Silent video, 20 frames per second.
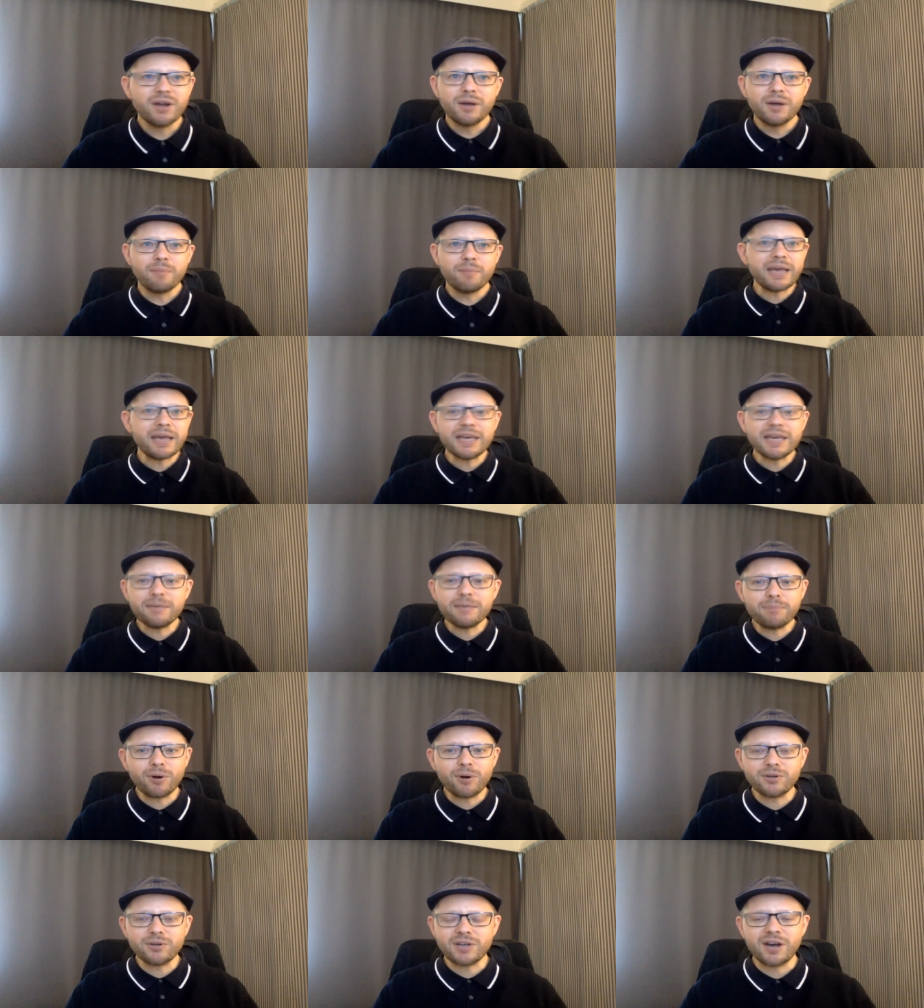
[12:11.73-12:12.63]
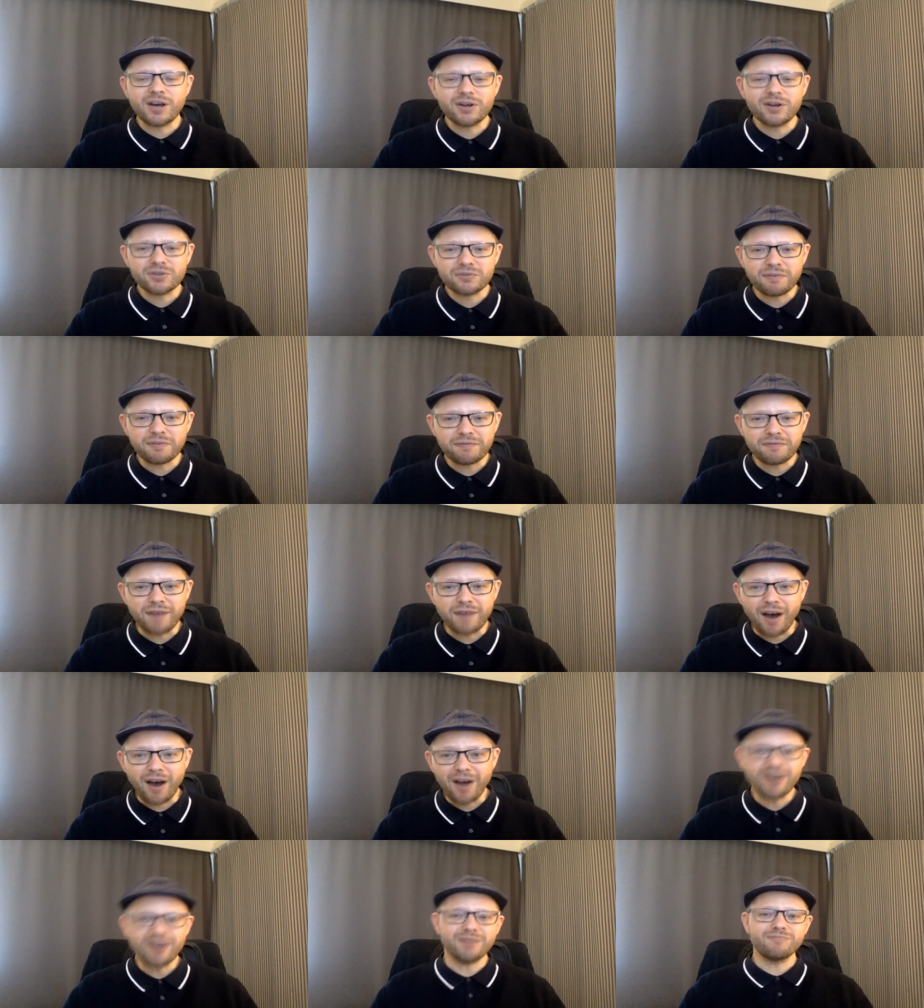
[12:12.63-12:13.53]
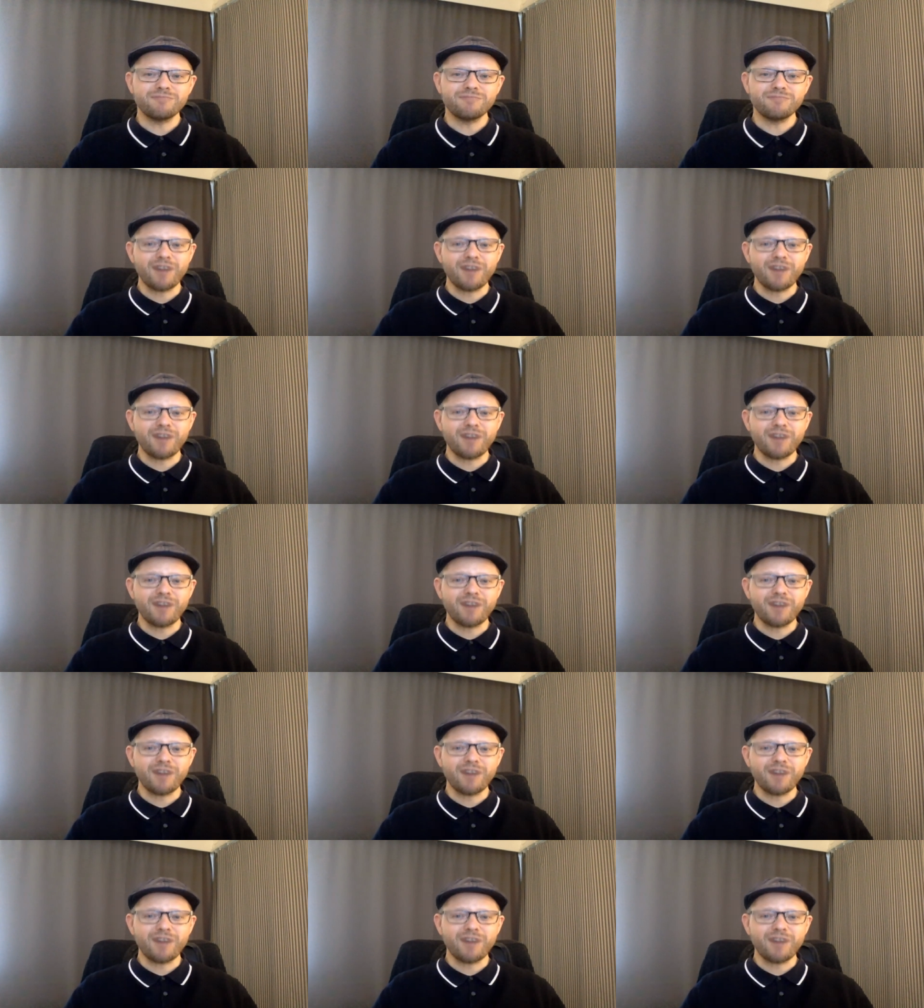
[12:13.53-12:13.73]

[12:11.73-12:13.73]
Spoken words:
making podcasts for fun and